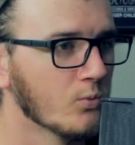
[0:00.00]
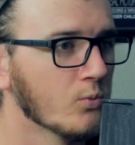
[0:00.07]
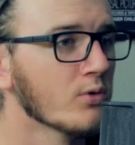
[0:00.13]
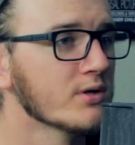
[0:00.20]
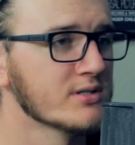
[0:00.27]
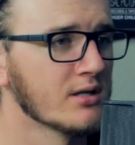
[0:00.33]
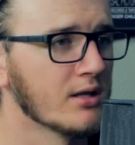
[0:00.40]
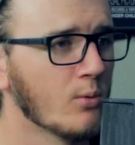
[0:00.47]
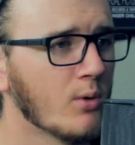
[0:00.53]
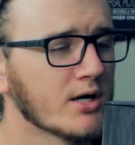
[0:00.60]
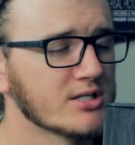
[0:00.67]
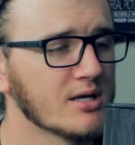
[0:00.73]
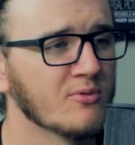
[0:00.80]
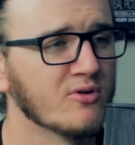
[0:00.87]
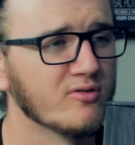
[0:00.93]
recently
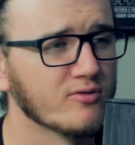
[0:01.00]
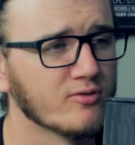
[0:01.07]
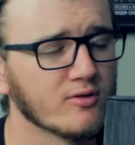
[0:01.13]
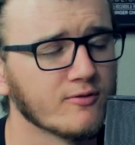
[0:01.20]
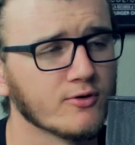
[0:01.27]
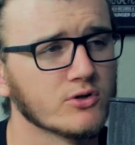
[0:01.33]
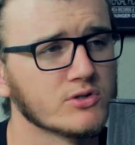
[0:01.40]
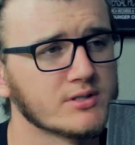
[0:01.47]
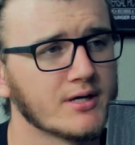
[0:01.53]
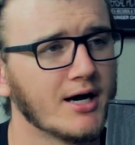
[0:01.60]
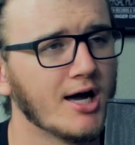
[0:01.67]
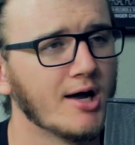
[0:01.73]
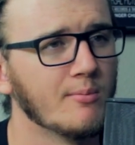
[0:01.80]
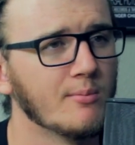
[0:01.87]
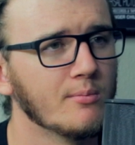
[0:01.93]
watched that movie for the first
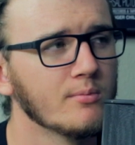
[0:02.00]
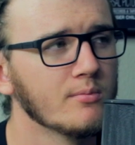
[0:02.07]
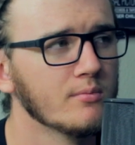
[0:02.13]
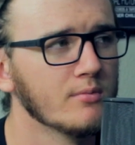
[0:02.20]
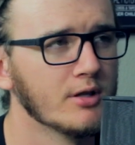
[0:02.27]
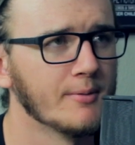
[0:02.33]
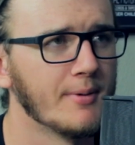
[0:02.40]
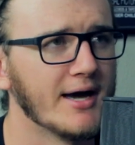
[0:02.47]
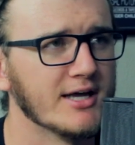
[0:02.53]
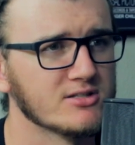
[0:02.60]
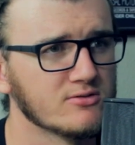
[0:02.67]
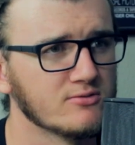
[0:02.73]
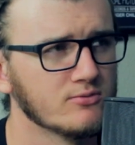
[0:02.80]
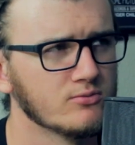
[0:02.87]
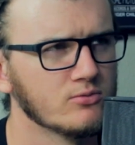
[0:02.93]
time in the
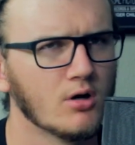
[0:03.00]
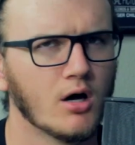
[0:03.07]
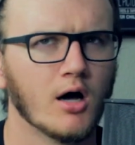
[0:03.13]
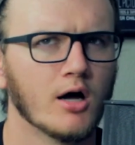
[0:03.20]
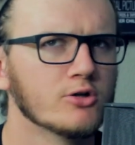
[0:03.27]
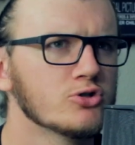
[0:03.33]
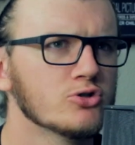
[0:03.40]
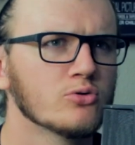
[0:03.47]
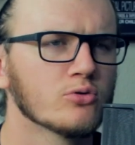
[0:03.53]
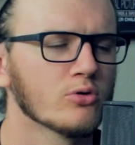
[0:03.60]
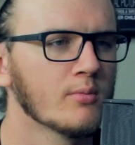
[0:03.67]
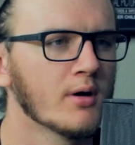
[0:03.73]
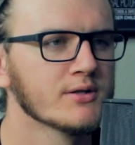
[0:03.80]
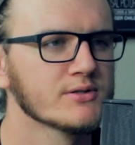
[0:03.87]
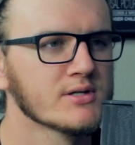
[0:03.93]
past 2-3
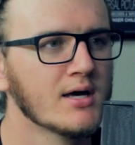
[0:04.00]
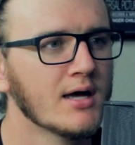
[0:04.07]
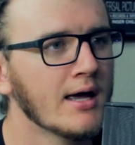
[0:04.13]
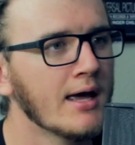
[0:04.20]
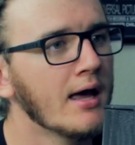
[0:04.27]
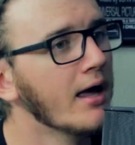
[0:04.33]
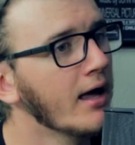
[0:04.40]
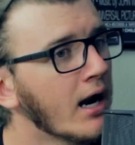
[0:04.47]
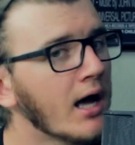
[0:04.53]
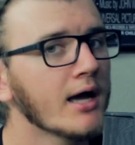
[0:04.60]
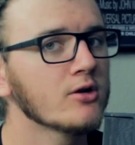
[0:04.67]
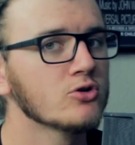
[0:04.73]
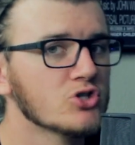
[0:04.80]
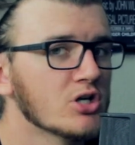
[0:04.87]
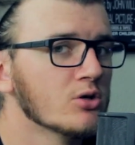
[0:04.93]
months, and
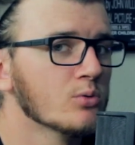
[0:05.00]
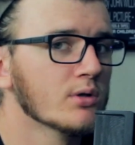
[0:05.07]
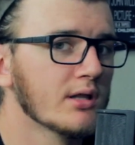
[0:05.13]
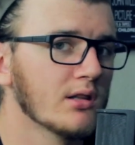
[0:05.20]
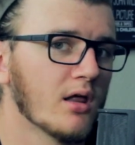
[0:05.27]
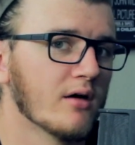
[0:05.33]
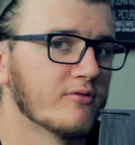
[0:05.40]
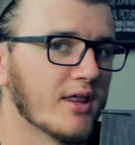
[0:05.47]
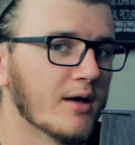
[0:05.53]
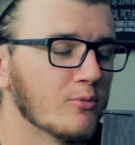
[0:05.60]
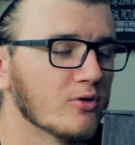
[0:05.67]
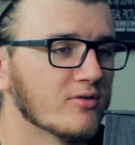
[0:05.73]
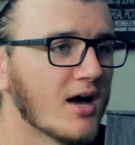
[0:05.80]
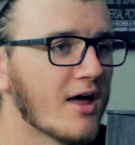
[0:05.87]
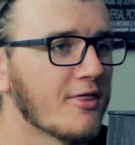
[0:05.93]
I genuinely loved that movie.